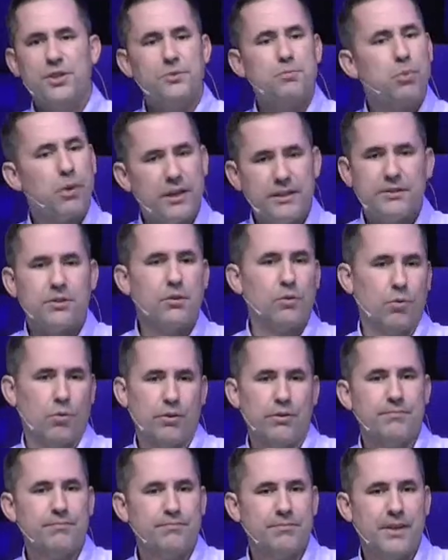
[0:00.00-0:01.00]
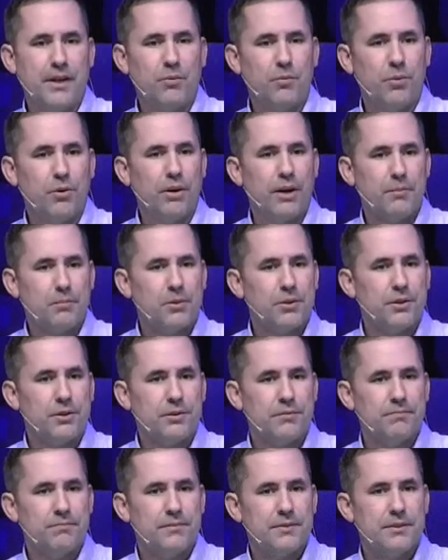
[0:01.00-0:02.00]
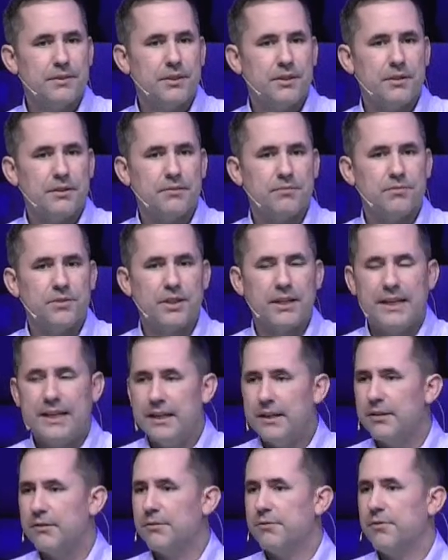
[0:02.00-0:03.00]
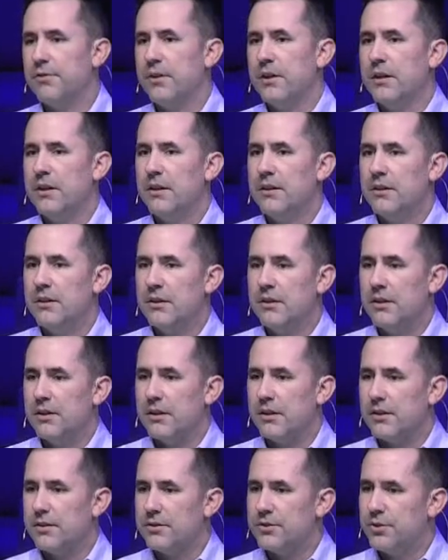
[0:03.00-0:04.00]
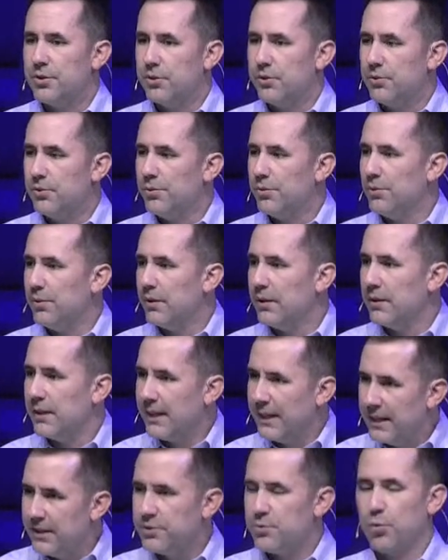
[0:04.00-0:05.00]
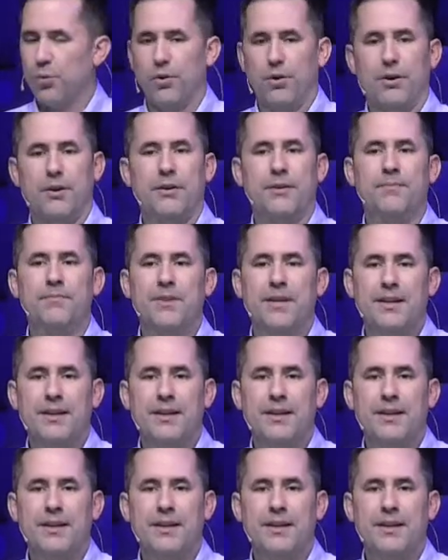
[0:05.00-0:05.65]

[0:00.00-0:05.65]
praise the Lord that we're able to give to his work.